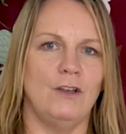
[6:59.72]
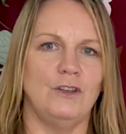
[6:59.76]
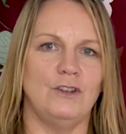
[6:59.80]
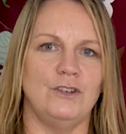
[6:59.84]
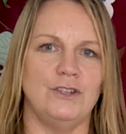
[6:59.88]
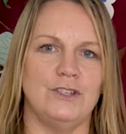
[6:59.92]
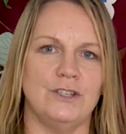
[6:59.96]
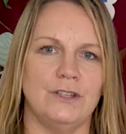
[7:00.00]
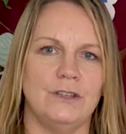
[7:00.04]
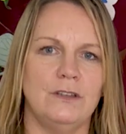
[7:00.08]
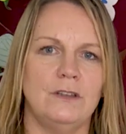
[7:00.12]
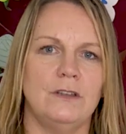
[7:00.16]

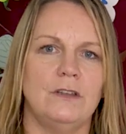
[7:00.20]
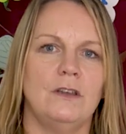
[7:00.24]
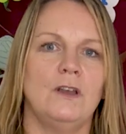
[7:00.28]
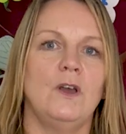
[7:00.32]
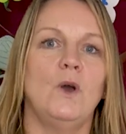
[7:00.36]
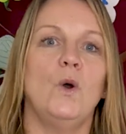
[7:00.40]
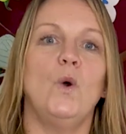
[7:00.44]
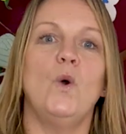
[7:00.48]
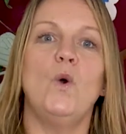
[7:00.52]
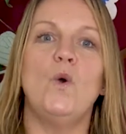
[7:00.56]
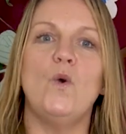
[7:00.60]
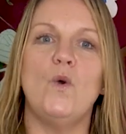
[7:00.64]
d,
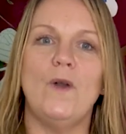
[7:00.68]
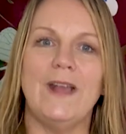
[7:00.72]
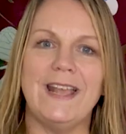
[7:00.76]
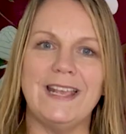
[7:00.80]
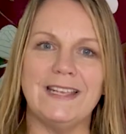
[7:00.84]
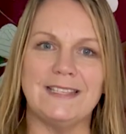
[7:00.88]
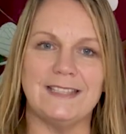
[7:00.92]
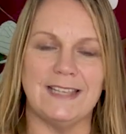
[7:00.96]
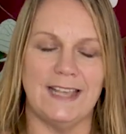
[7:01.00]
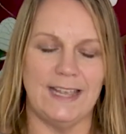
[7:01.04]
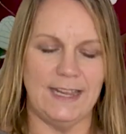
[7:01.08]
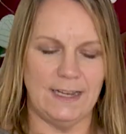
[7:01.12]
or
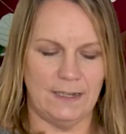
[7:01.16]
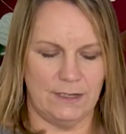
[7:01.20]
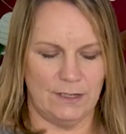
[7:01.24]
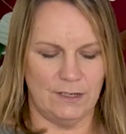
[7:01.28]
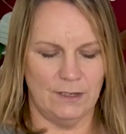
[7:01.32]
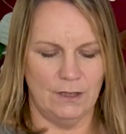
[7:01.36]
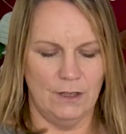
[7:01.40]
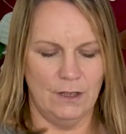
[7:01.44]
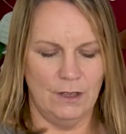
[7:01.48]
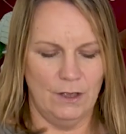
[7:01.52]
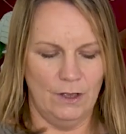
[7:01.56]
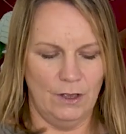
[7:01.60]
is it
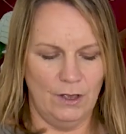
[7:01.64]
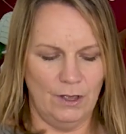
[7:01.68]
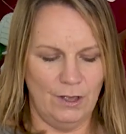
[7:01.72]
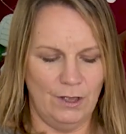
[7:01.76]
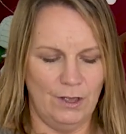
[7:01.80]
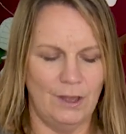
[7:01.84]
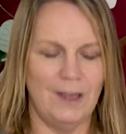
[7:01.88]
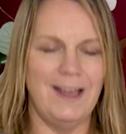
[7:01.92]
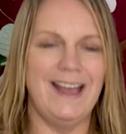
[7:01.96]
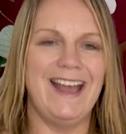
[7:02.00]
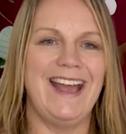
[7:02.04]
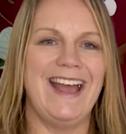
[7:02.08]

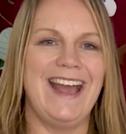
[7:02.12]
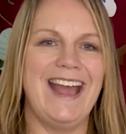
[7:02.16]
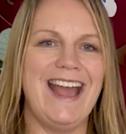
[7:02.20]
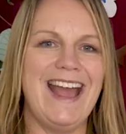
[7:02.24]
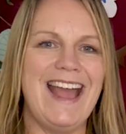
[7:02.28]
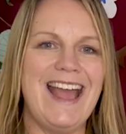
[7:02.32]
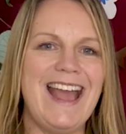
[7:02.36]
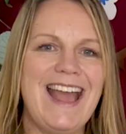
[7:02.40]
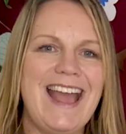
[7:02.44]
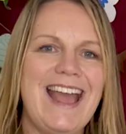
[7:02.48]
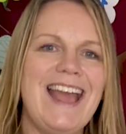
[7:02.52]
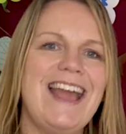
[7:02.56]

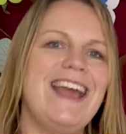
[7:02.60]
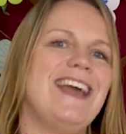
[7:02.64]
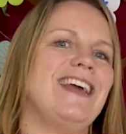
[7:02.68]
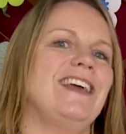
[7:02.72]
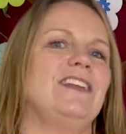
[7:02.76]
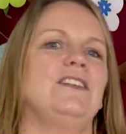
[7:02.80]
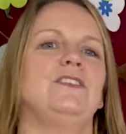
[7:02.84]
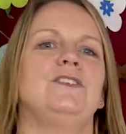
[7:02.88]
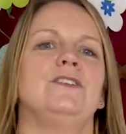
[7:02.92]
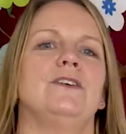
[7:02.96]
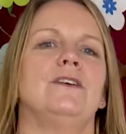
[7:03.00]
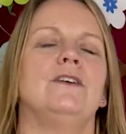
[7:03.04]

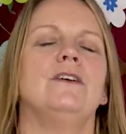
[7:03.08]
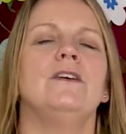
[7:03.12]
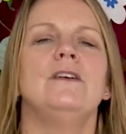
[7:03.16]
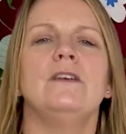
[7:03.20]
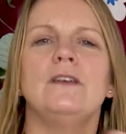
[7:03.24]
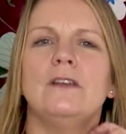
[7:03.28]
aired?